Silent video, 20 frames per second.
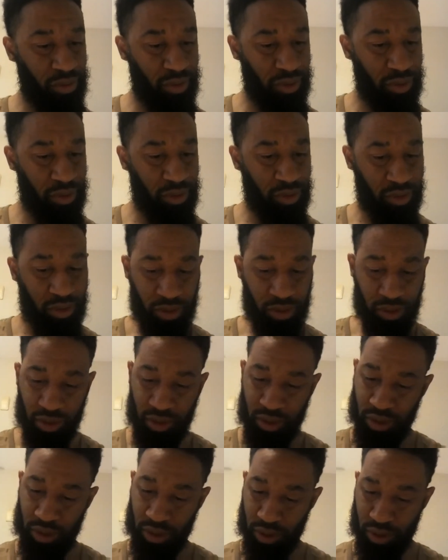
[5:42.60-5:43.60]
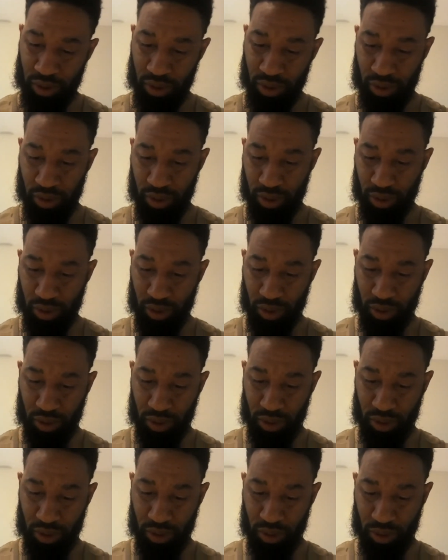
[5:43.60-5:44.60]

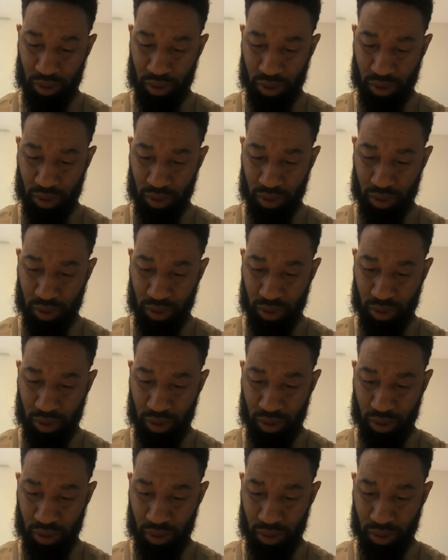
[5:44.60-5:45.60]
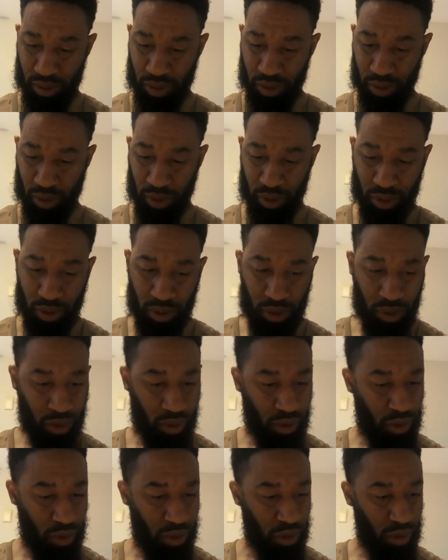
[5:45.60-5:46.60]

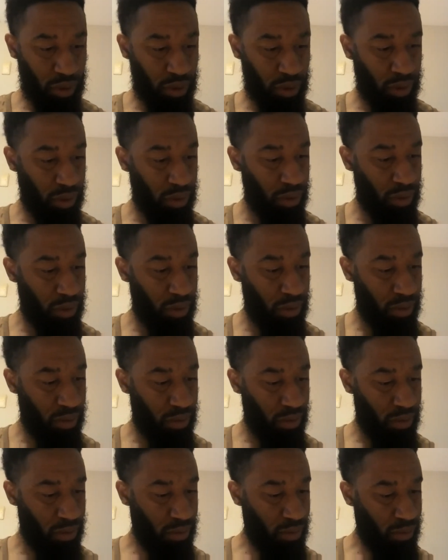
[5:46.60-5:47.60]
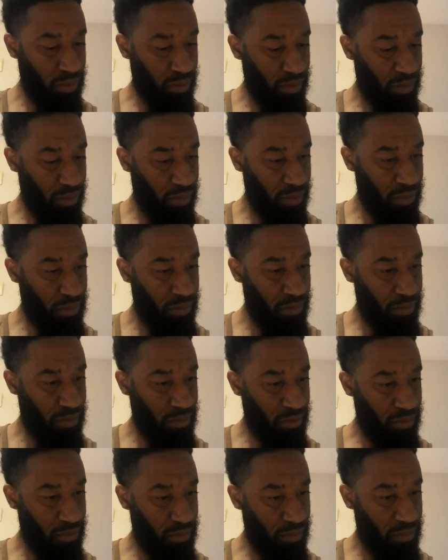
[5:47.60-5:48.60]

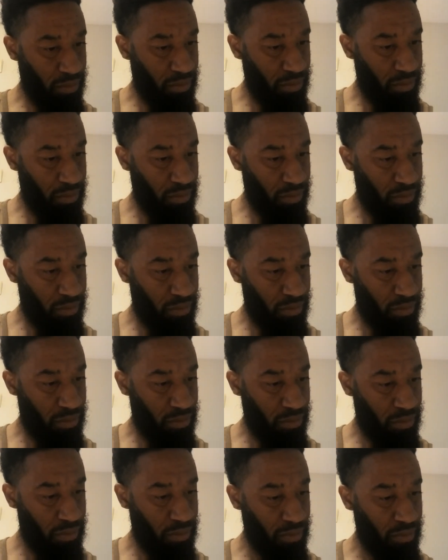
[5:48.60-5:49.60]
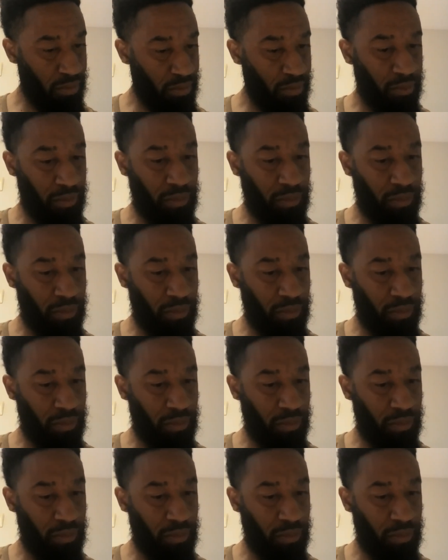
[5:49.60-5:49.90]
Nobody speaks.